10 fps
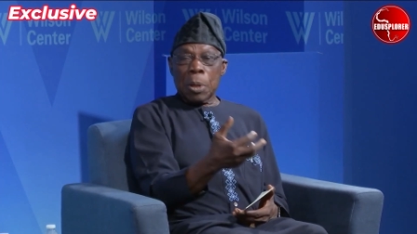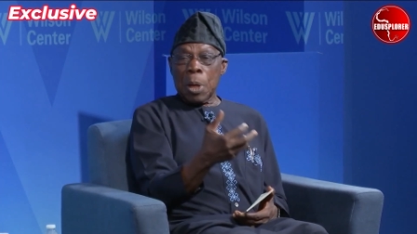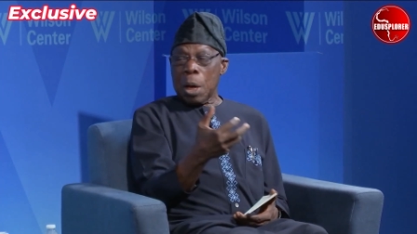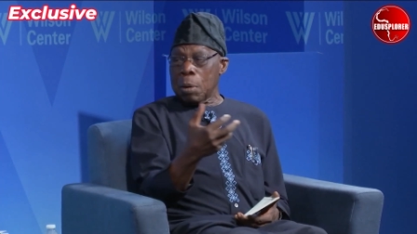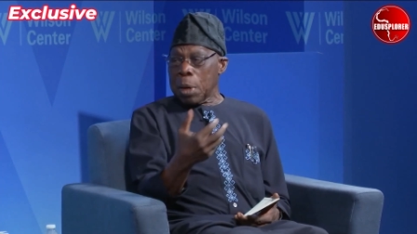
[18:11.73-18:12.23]

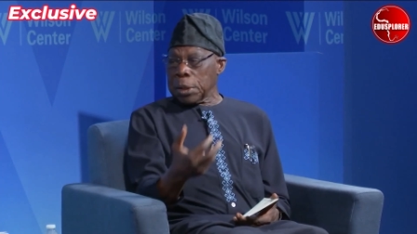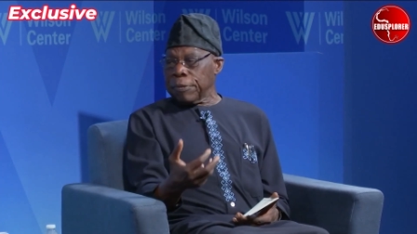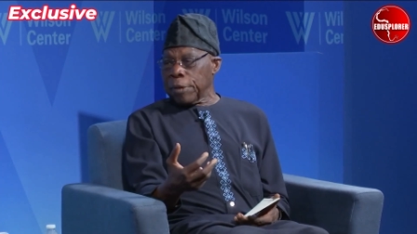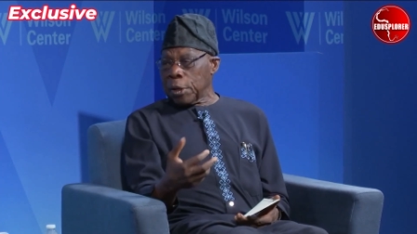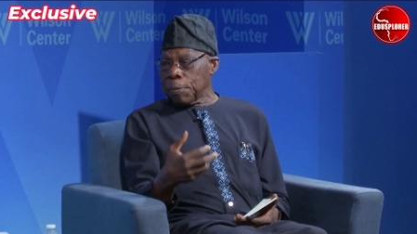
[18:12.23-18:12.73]
our
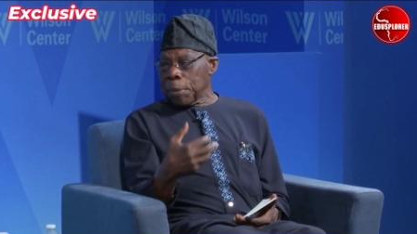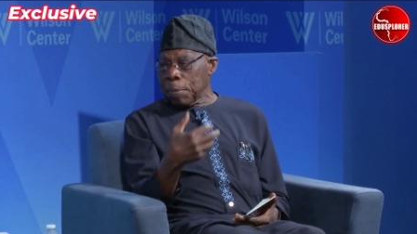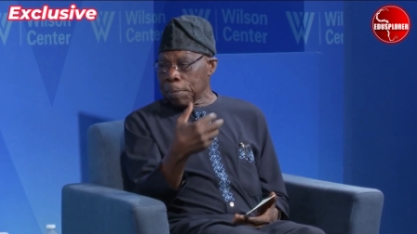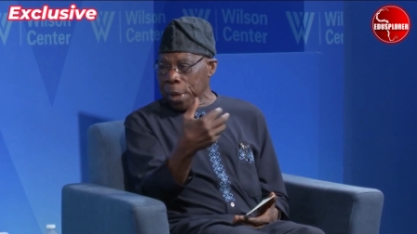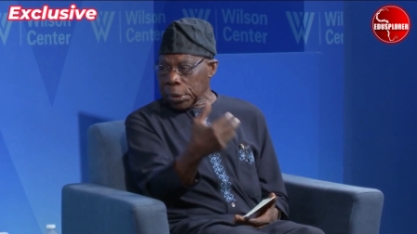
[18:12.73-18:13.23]

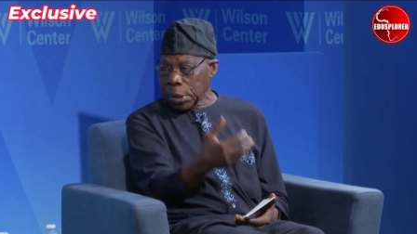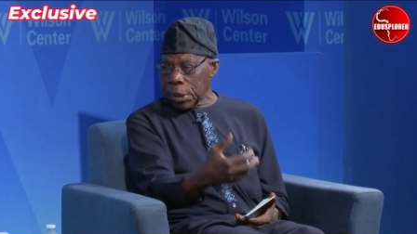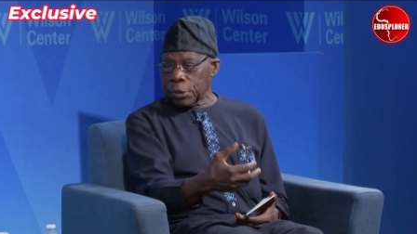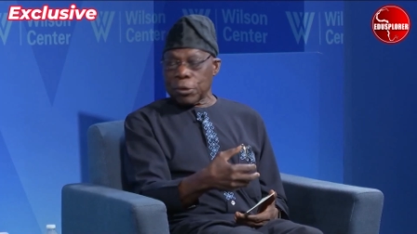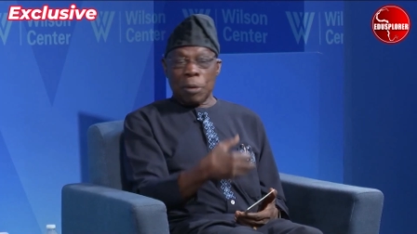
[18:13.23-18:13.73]
development
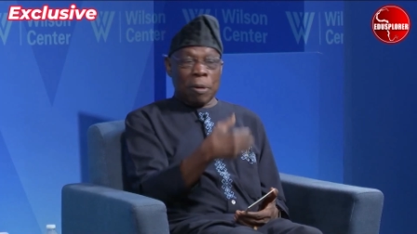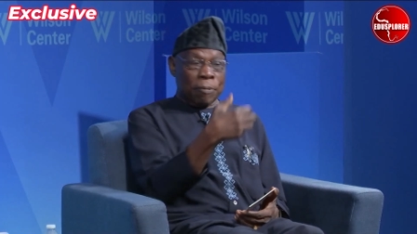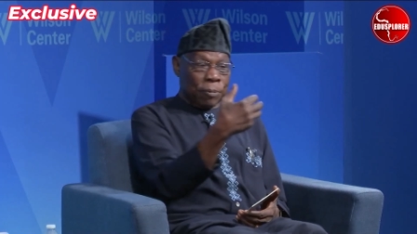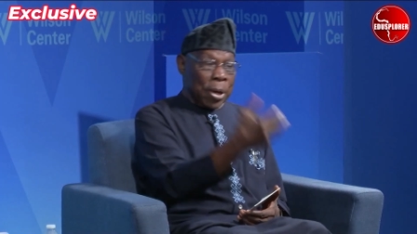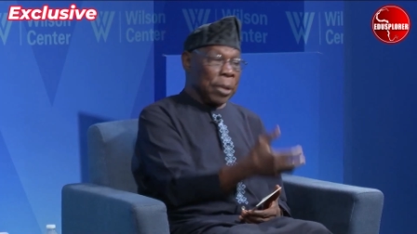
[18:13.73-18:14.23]
partners, our
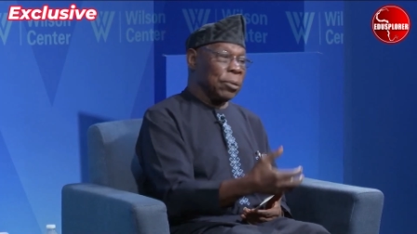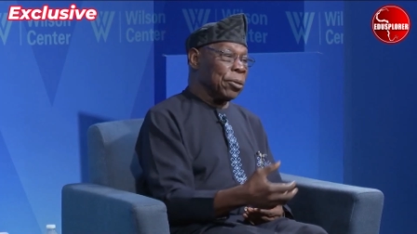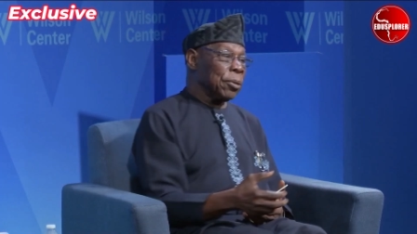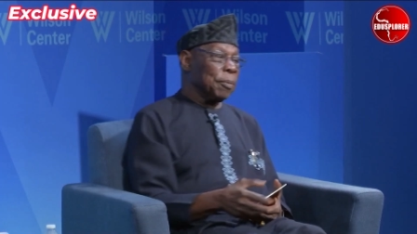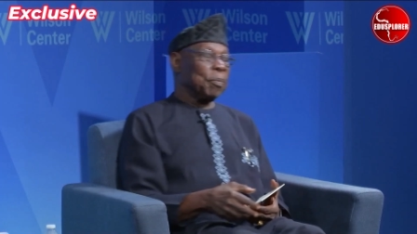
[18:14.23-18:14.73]
friends.